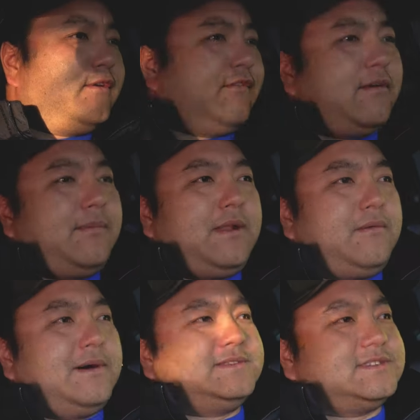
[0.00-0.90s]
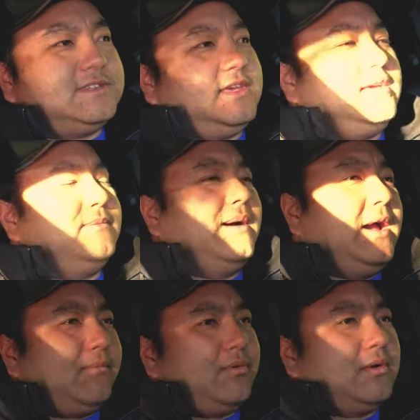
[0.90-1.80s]
if everybody wants to see
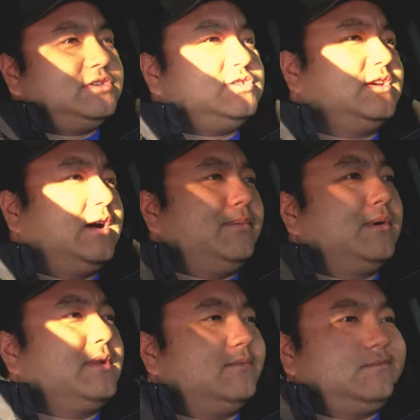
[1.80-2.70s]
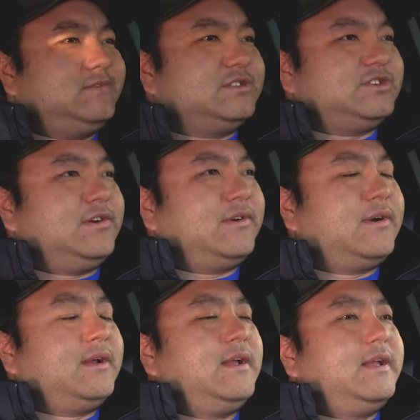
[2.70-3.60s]
my approach to it, I'll build it this year.
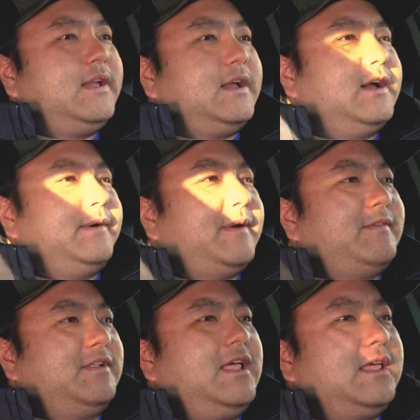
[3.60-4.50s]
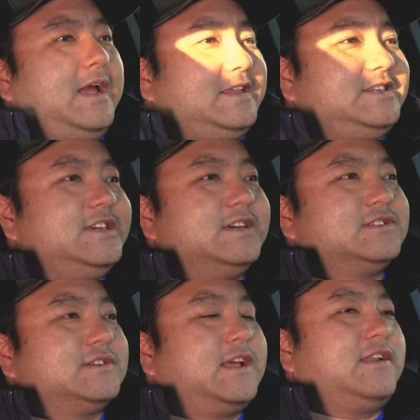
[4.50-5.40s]
I have a lot of
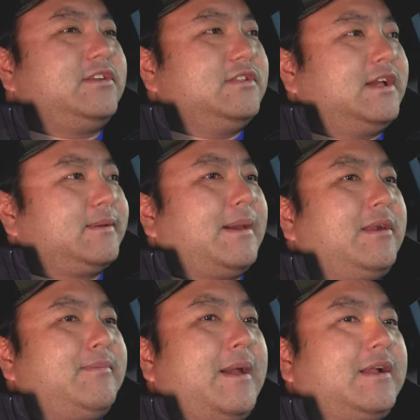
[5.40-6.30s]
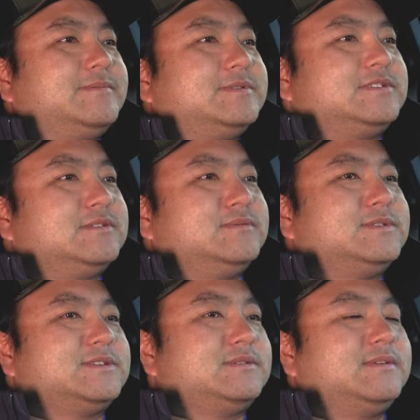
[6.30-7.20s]
ideas on how to do like battery backup
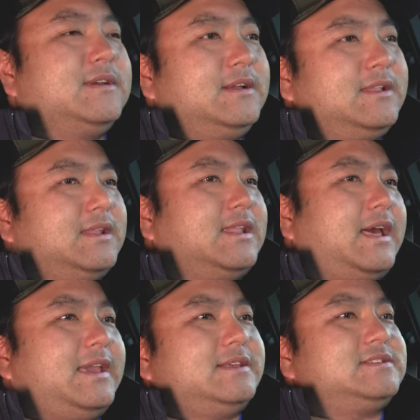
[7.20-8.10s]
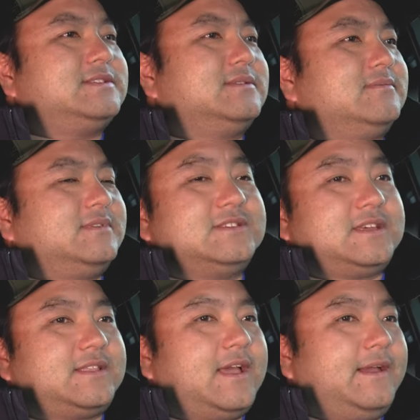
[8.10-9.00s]
systems and lights and things
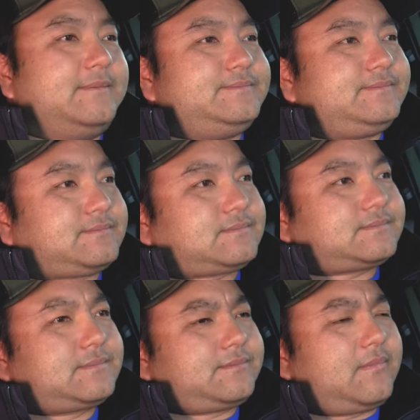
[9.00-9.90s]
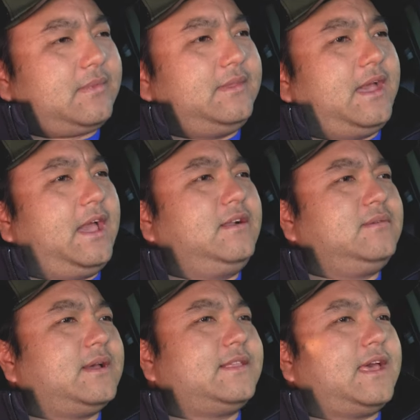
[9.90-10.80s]
like that. I
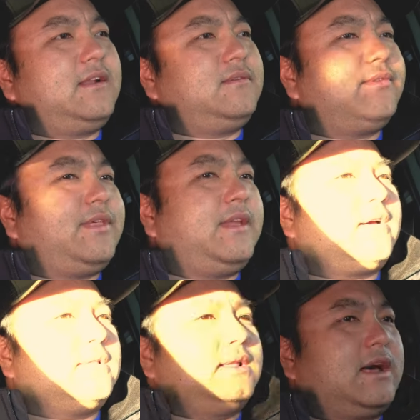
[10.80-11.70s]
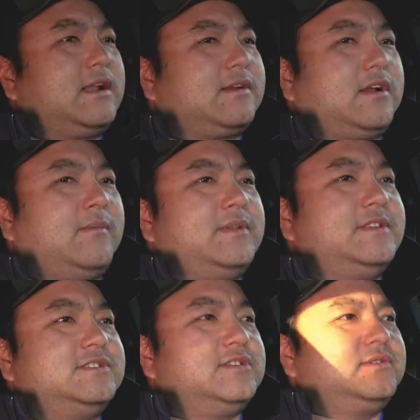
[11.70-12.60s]
don't think a lot of
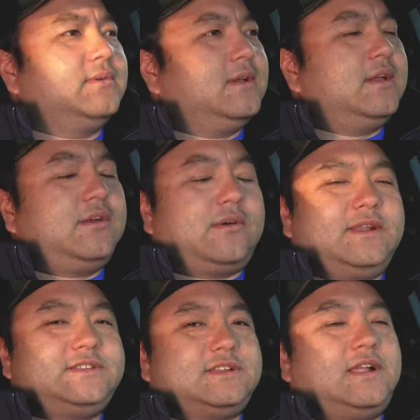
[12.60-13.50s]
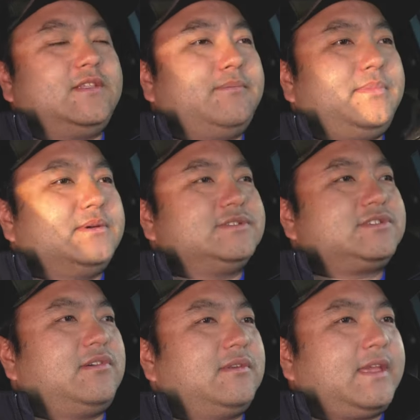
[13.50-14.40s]
companies do, or at least a lot of the builds
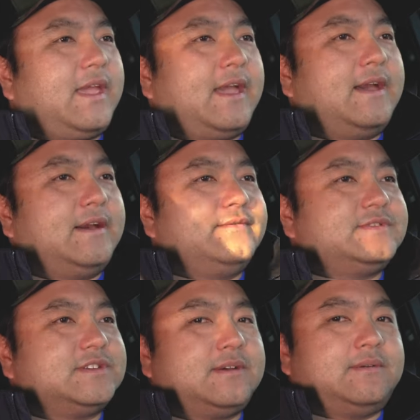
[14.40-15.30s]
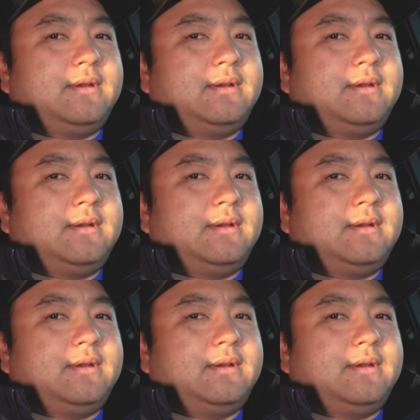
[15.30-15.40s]
currently have. So